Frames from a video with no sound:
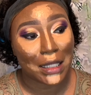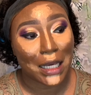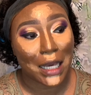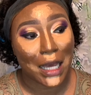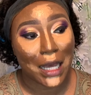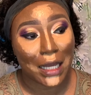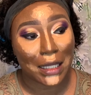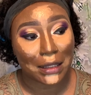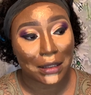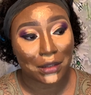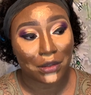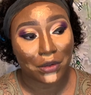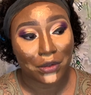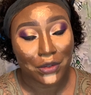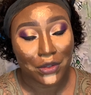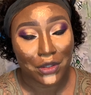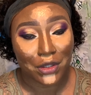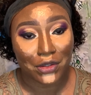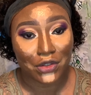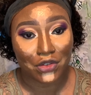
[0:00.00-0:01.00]
and
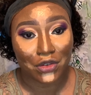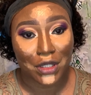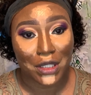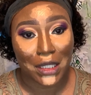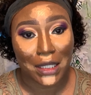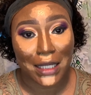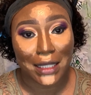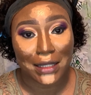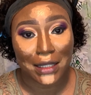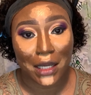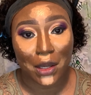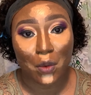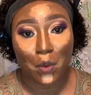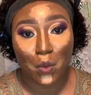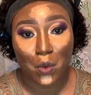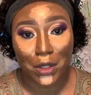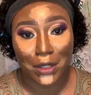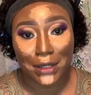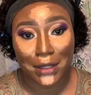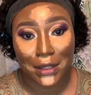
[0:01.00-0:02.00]
concentrated as I
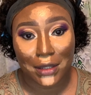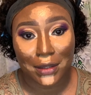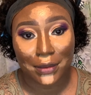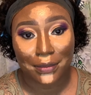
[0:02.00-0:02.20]
want.